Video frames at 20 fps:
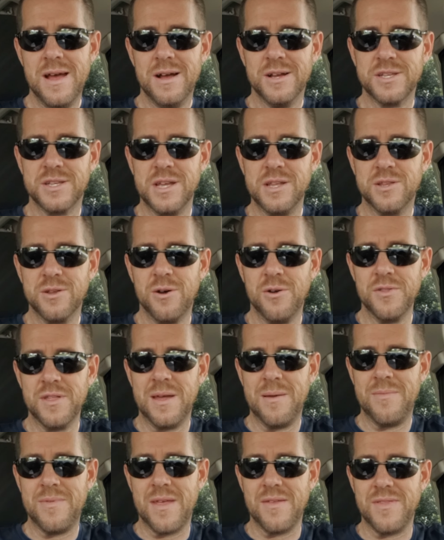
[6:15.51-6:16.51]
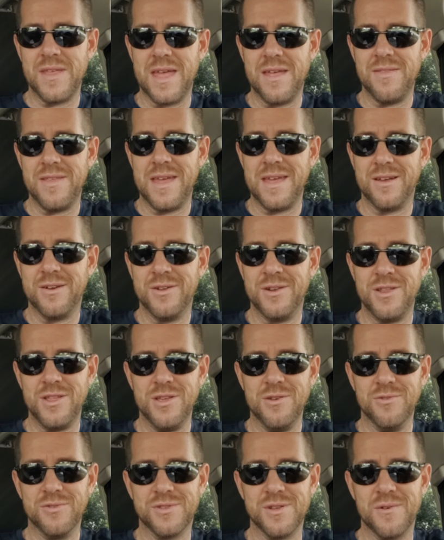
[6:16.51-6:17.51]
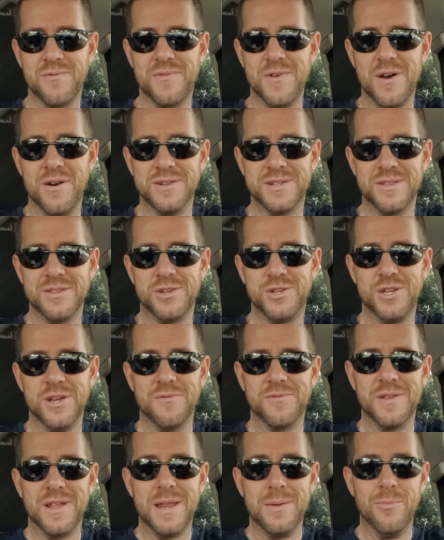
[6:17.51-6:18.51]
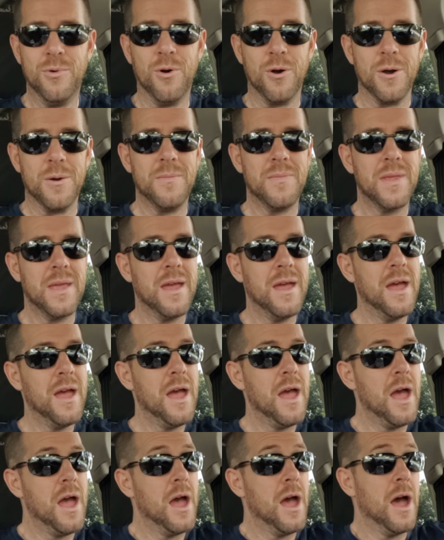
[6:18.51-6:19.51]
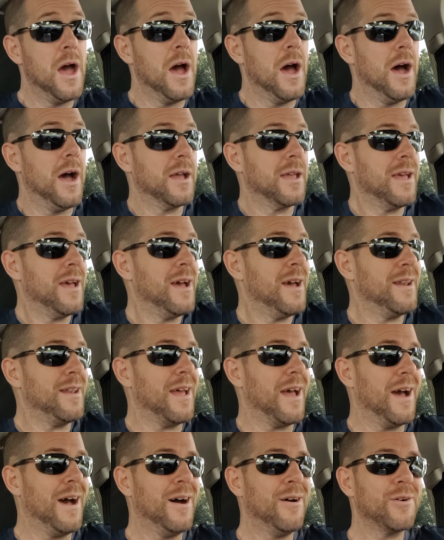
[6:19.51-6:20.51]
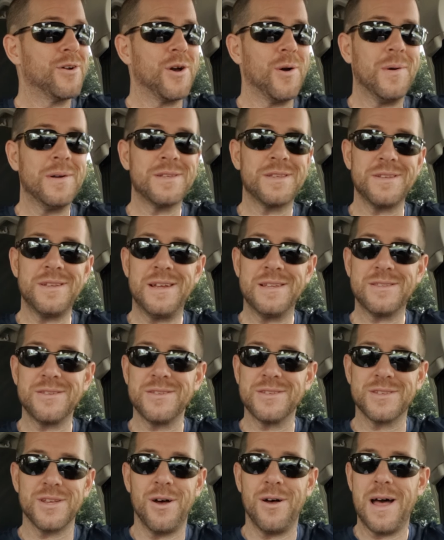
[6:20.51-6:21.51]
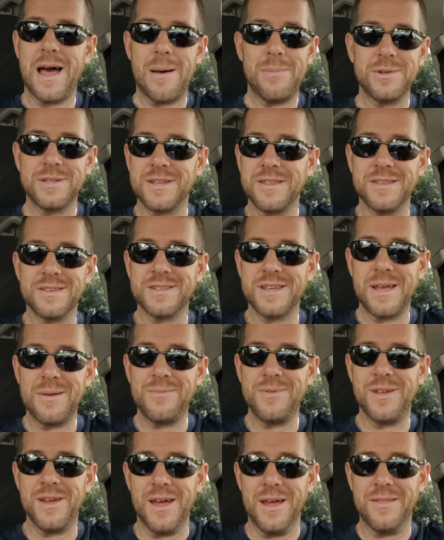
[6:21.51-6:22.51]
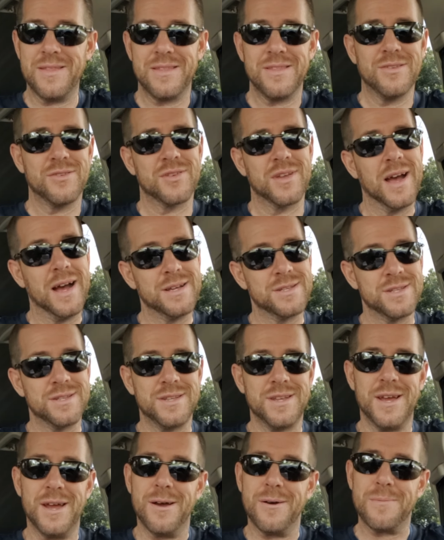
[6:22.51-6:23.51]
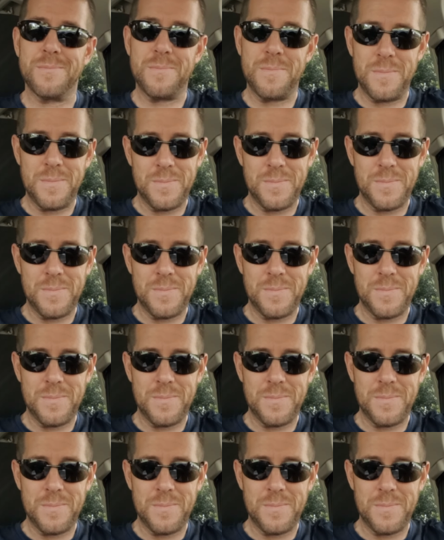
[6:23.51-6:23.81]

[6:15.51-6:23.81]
so he told them that they couldn't use their phones on the shift anymore. Again, how coincidental this all happens on the same day that this guy's in town.